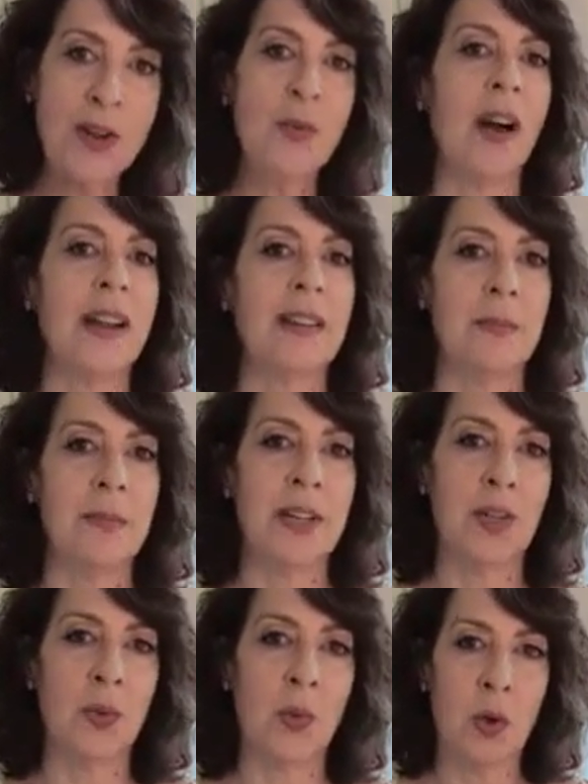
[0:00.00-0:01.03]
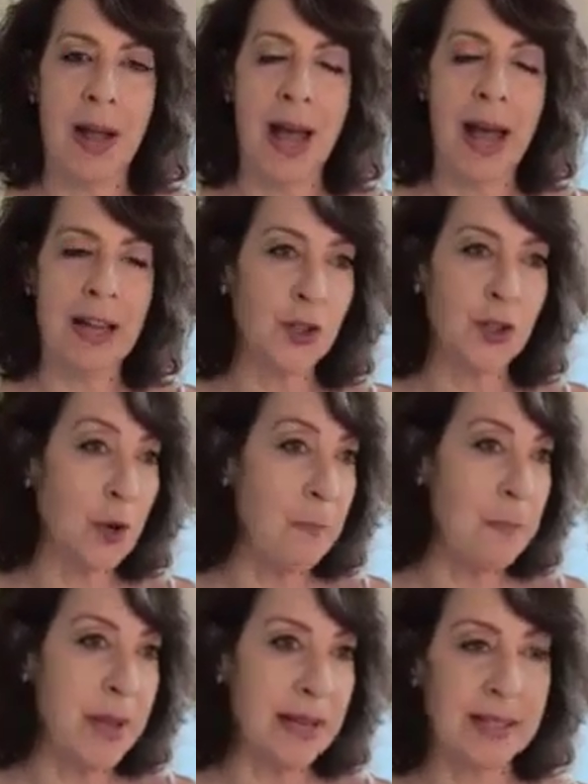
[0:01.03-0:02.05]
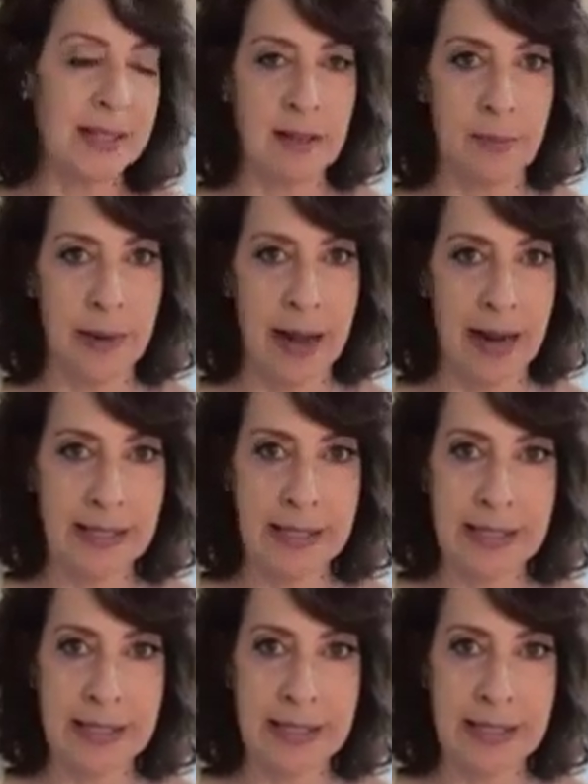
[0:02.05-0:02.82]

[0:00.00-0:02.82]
new item in a room has tremendous impact,